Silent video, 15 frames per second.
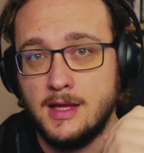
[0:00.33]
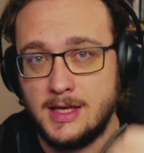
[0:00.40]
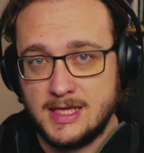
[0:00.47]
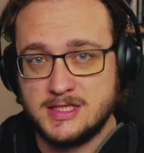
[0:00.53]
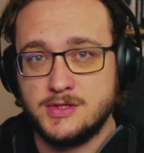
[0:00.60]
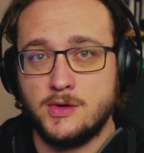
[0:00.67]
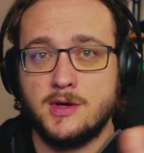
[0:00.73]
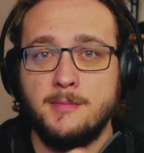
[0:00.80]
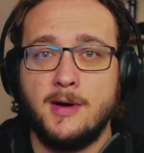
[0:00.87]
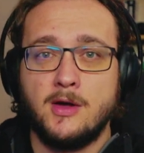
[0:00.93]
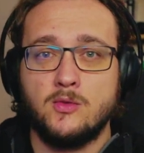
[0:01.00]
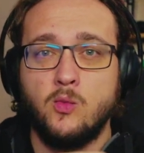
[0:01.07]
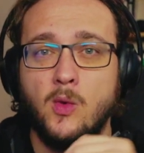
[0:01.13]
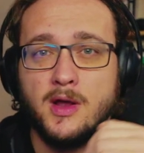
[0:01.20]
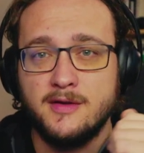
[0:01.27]
Let's talk
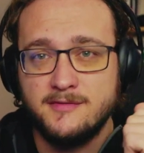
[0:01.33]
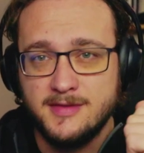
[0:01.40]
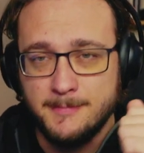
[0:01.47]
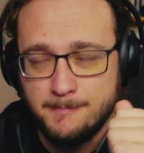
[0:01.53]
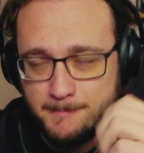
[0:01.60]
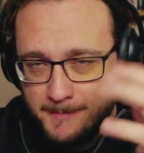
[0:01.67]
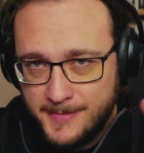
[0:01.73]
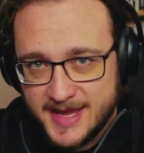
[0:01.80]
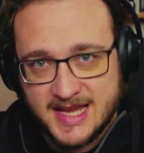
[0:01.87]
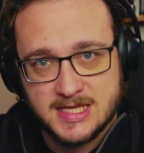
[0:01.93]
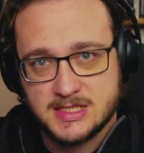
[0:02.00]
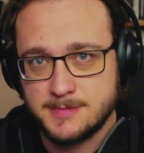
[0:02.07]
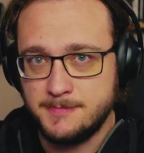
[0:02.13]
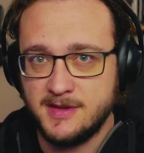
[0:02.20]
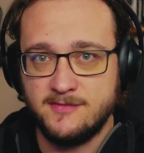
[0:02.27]
about one of the
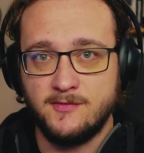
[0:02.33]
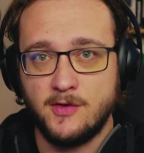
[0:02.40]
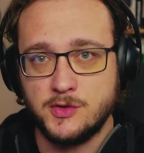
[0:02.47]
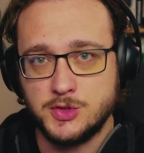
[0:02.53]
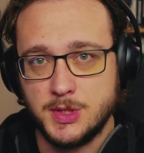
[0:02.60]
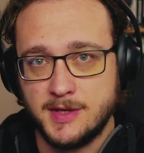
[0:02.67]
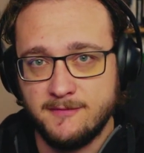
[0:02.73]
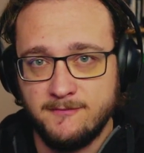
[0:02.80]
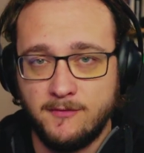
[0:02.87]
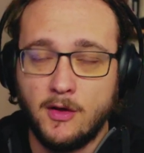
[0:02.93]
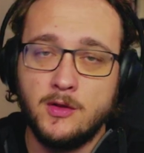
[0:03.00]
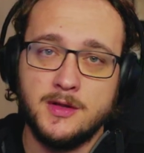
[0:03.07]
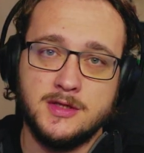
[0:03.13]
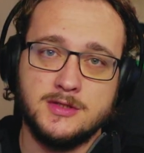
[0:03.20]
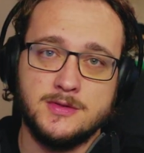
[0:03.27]
biggest pitfalls you can
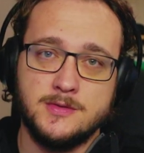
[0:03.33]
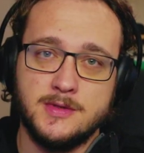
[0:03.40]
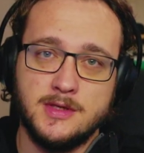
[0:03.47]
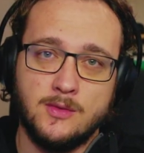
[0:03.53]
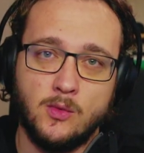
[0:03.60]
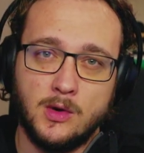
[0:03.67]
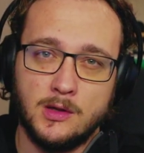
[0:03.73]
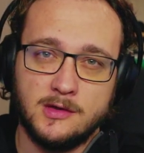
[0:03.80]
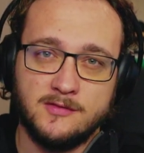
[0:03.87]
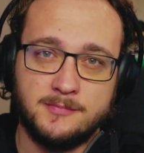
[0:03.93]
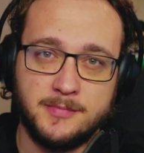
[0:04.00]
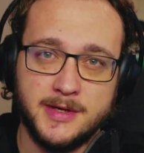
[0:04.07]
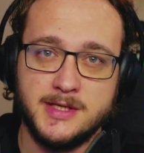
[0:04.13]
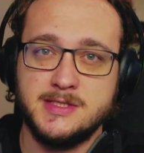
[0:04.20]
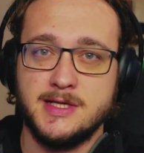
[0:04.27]
fall into in the world
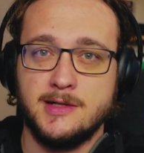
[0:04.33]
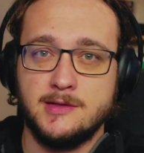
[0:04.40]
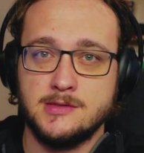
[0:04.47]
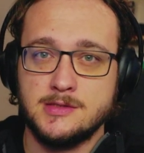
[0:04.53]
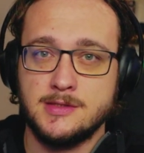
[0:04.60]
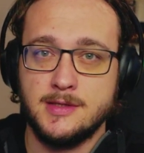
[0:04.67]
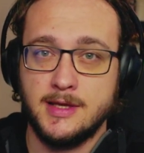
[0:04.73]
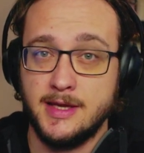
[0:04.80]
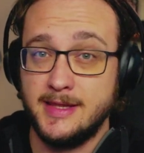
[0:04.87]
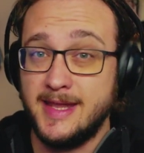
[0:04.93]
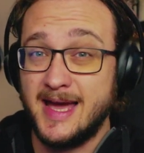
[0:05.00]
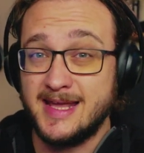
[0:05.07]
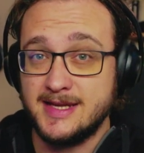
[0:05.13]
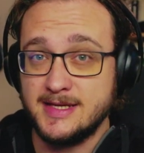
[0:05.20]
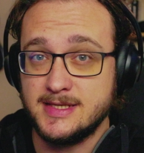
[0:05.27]
of pre-sales, and
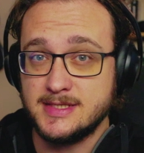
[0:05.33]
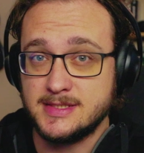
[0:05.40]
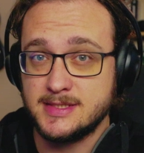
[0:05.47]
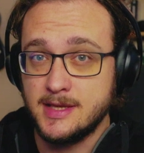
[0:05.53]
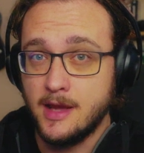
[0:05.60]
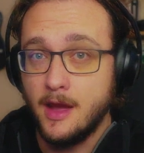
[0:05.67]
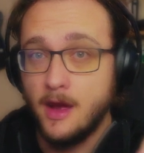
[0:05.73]
that is